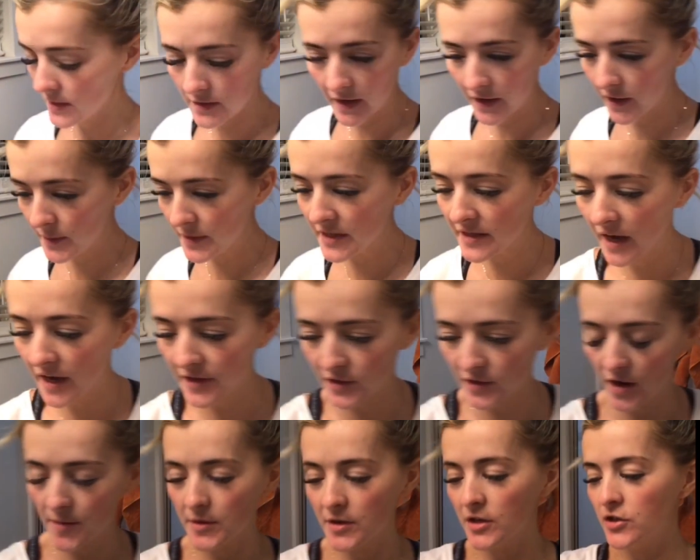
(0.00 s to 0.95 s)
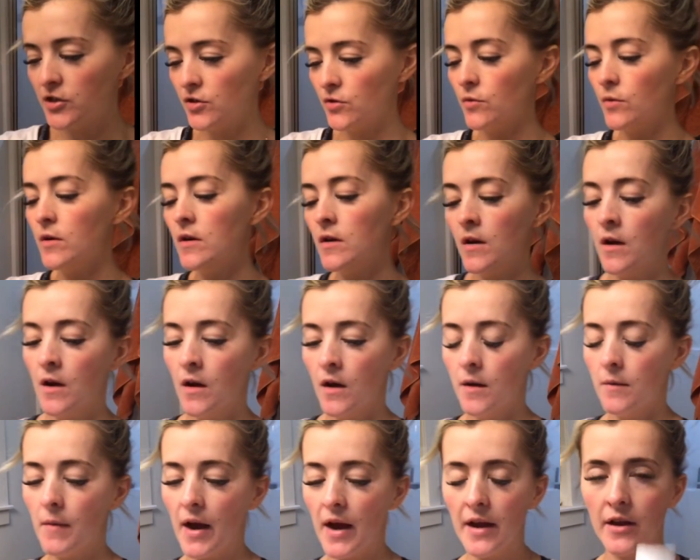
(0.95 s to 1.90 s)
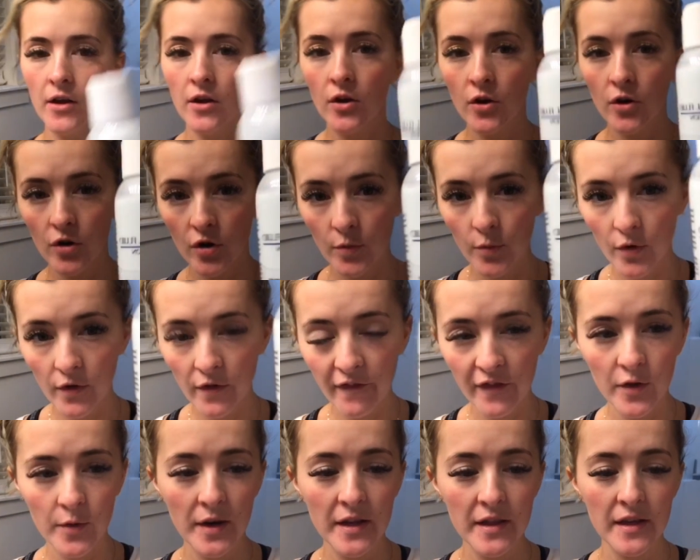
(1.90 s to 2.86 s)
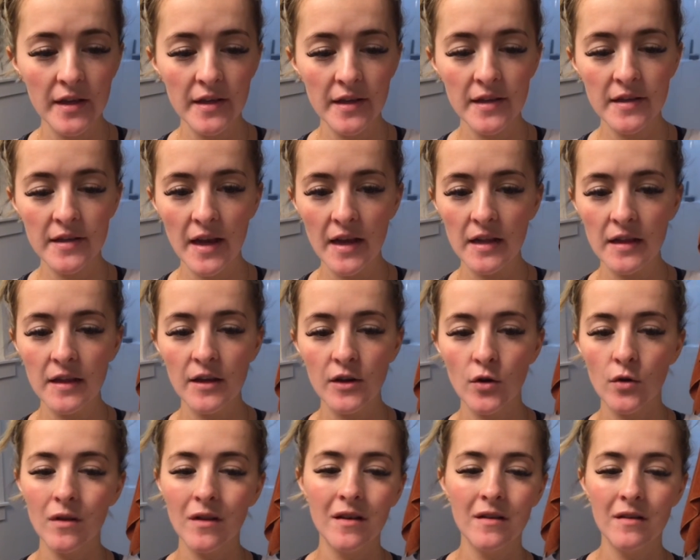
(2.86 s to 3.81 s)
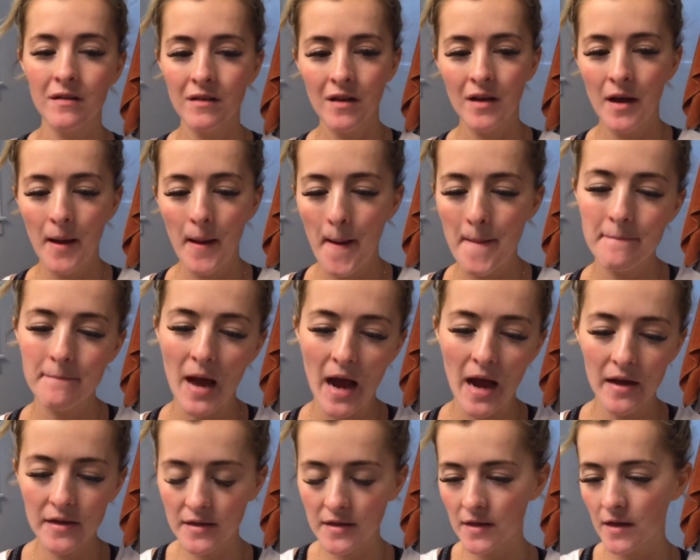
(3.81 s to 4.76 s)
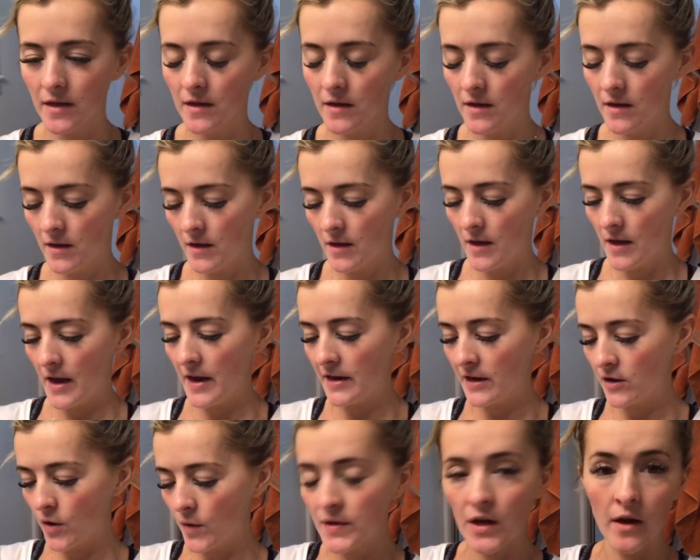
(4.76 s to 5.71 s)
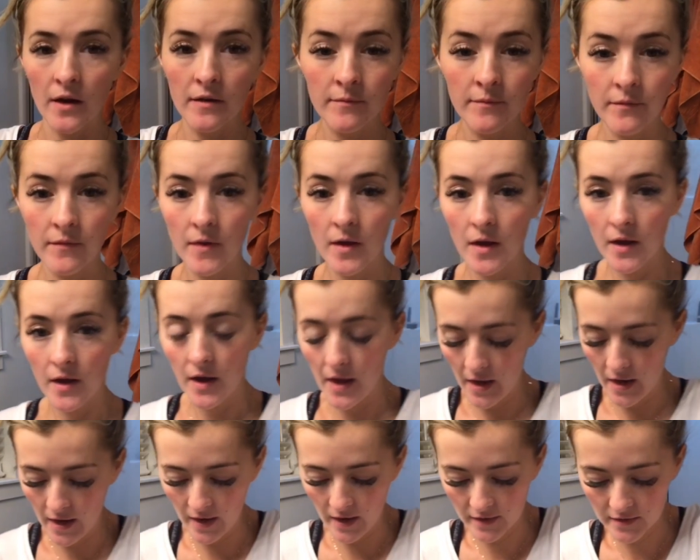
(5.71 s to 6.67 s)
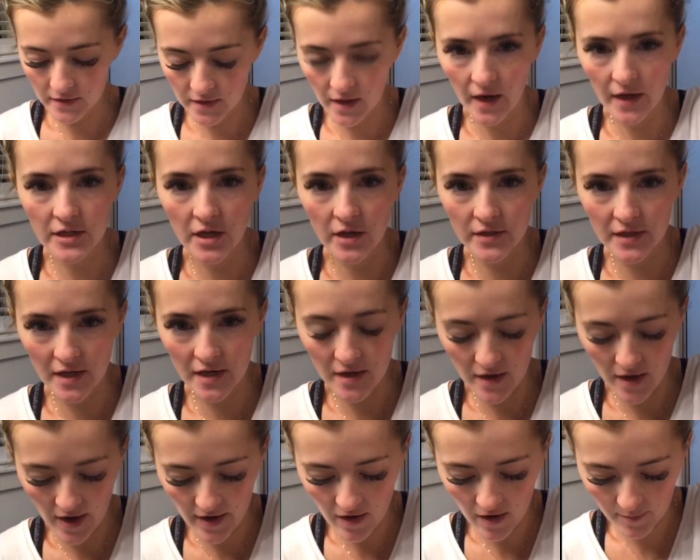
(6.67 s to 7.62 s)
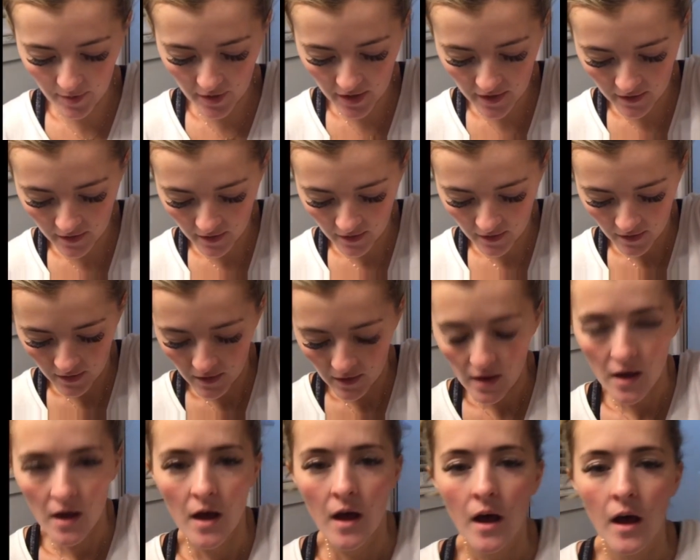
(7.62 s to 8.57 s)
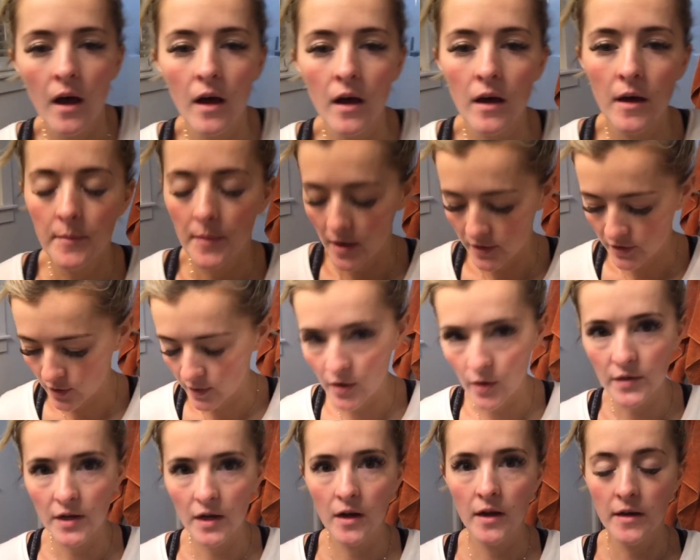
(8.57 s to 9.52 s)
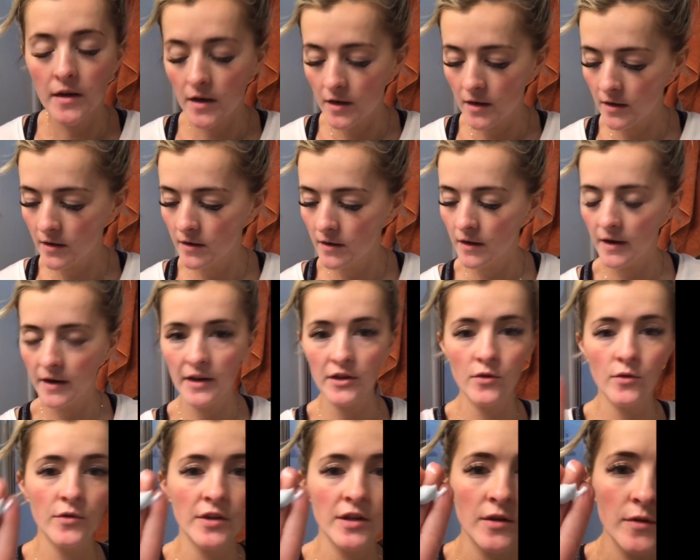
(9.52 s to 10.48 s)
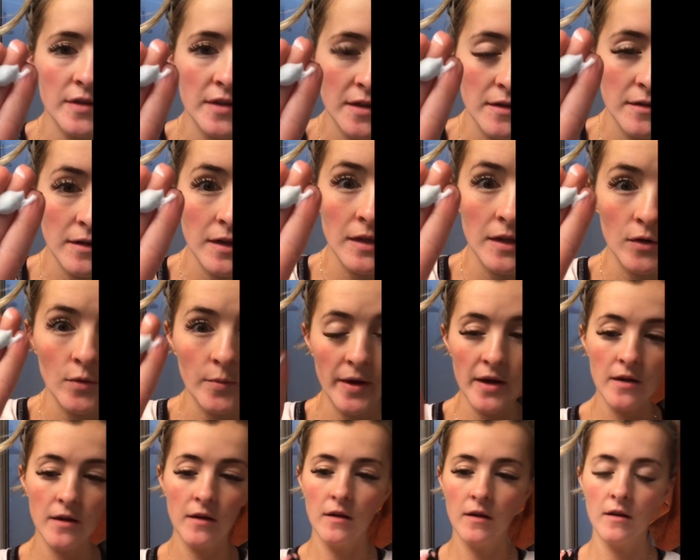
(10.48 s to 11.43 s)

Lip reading: now that we did that, so now I'm going to do my herbal fluid. This is like a little mask and it goes on. And hi Chelsea, hi Aubrey. So it goes on and you only use a little bit.